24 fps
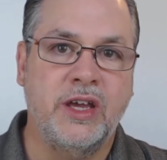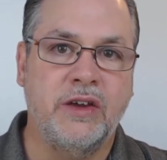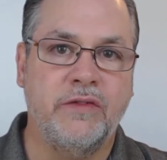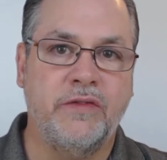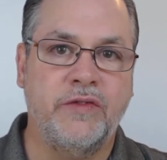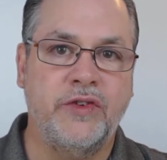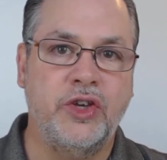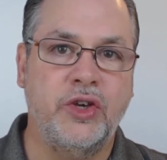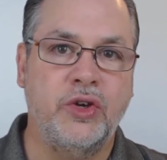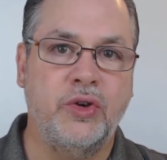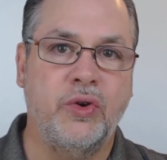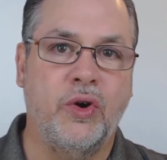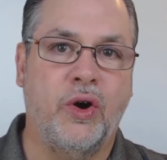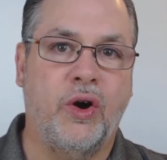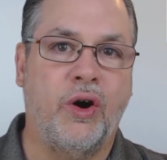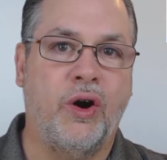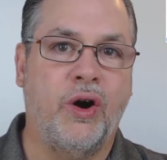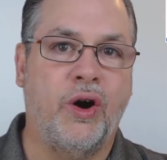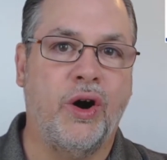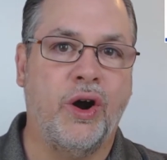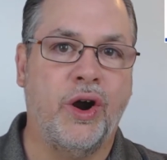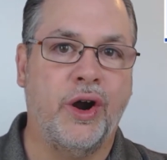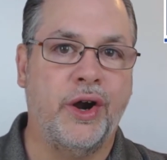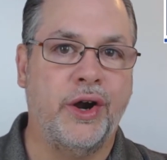If you
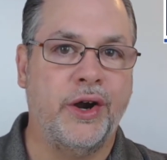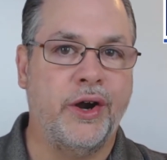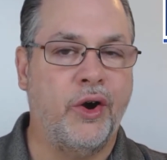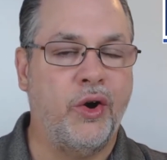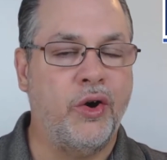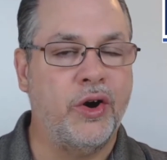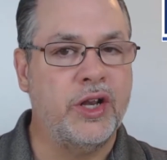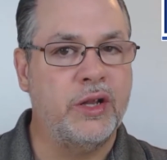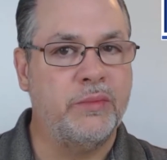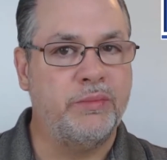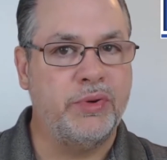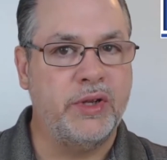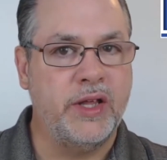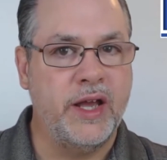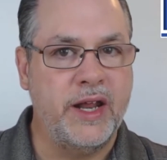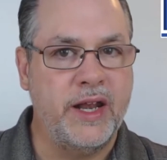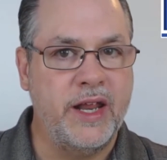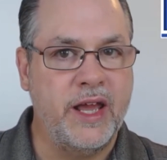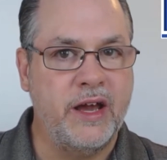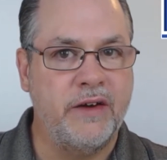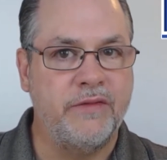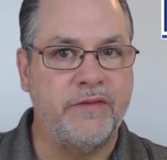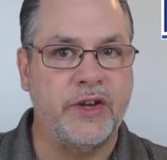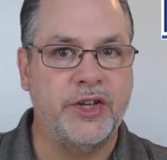are on a
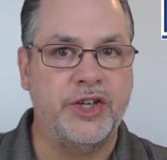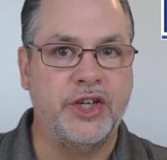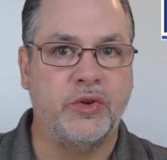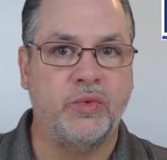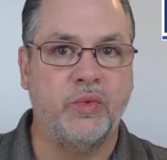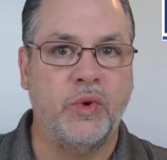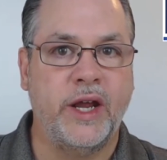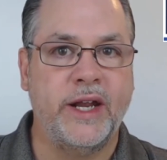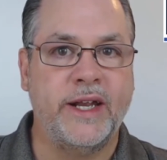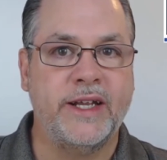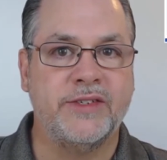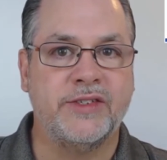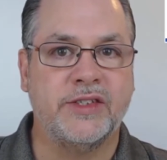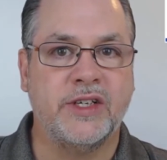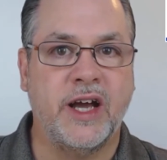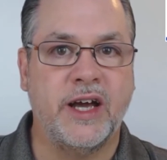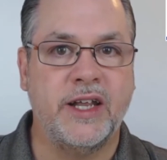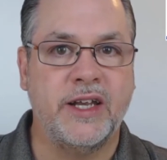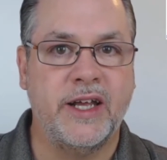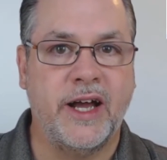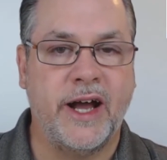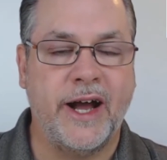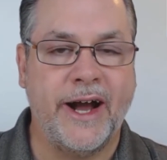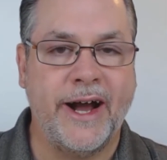Plan F and your rate has
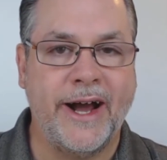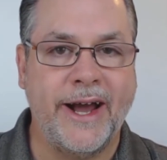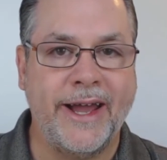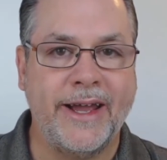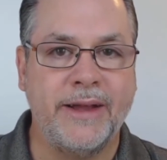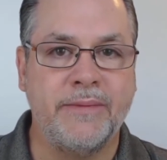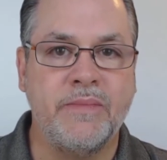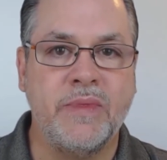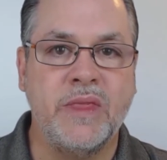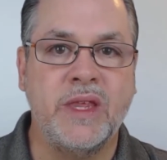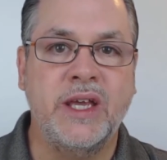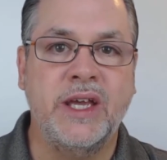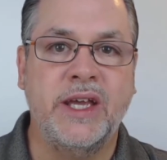gotten high,